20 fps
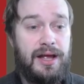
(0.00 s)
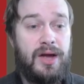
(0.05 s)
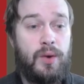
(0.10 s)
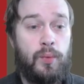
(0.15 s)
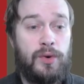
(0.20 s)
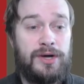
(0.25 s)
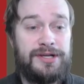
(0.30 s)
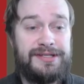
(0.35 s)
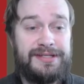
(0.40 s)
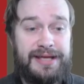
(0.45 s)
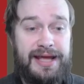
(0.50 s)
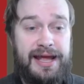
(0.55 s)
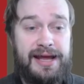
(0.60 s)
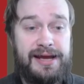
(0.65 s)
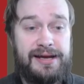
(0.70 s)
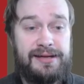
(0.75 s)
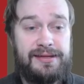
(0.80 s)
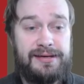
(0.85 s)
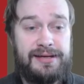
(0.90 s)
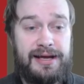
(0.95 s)
Once
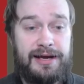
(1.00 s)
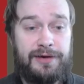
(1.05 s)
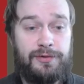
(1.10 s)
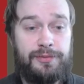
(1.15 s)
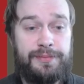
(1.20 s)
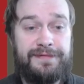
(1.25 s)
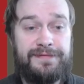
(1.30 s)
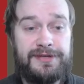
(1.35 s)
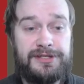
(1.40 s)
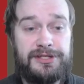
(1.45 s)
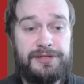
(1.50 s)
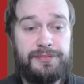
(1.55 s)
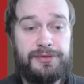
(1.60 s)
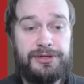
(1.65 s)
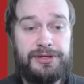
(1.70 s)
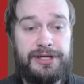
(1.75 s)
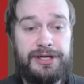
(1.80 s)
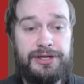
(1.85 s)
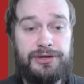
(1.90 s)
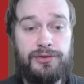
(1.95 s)
scanned, the deck will be
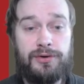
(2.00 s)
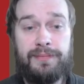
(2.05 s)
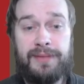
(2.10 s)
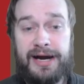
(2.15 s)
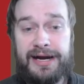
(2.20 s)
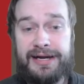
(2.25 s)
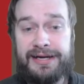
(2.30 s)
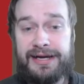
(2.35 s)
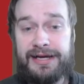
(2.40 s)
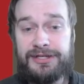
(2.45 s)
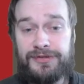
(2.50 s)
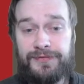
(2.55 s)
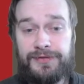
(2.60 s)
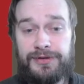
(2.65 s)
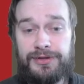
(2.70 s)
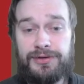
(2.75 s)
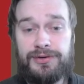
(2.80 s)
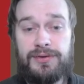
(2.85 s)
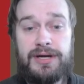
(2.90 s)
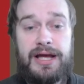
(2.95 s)
visible in your My Decks
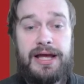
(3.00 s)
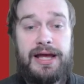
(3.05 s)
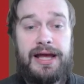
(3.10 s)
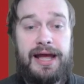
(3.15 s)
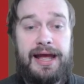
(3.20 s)
view